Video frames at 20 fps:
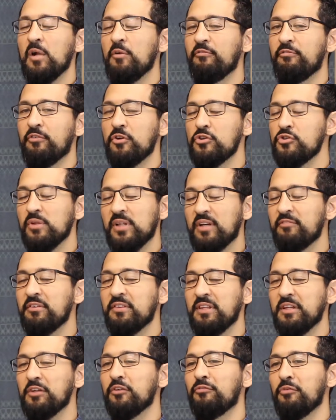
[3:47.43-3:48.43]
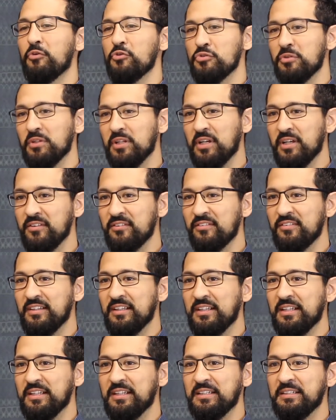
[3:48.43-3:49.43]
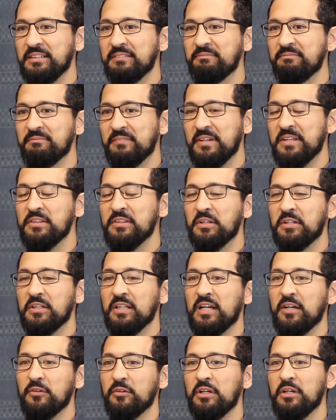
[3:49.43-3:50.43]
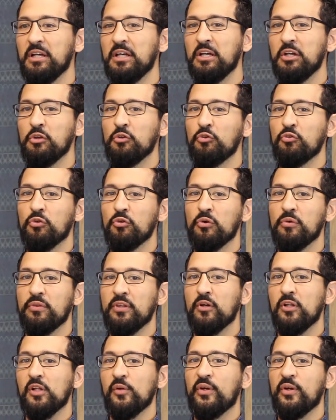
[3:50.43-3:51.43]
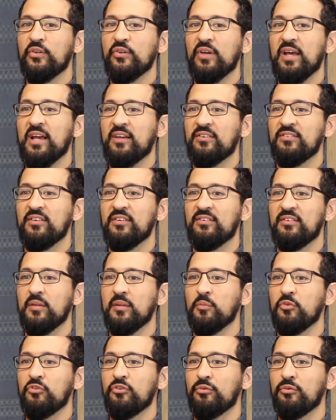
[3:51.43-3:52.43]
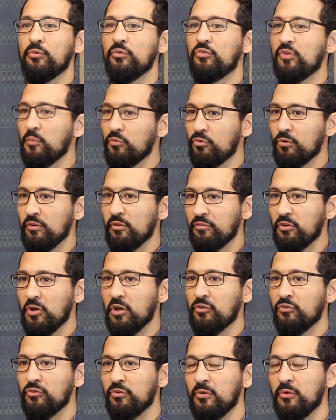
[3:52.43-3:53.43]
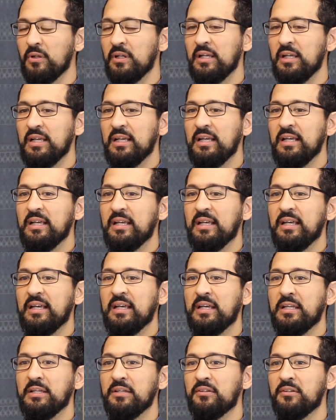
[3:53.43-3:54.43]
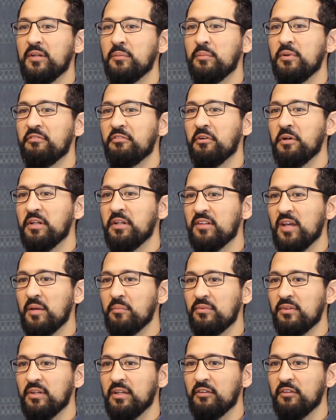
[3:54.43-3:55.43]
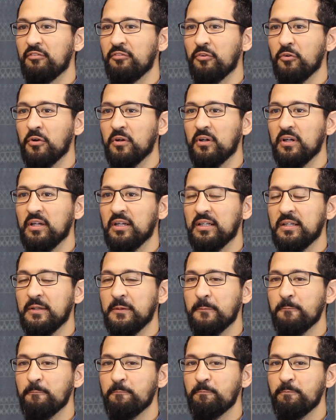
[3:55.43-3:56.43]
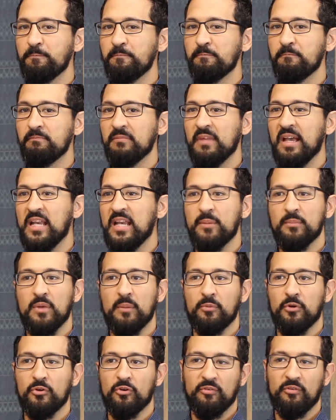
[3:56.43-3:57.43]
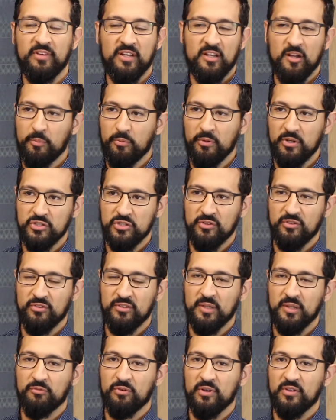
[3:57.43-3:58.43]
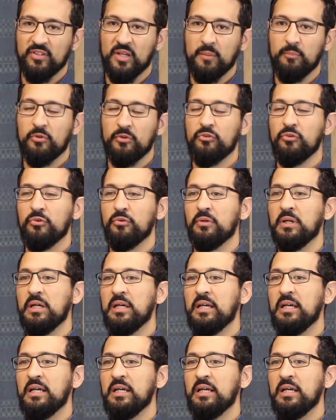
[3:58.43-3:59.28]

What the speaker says: virtually everything is virtualized in the cloud. So the only way to access them is through some sort of console. And it can be very tempting for any member of any operations team, for example, to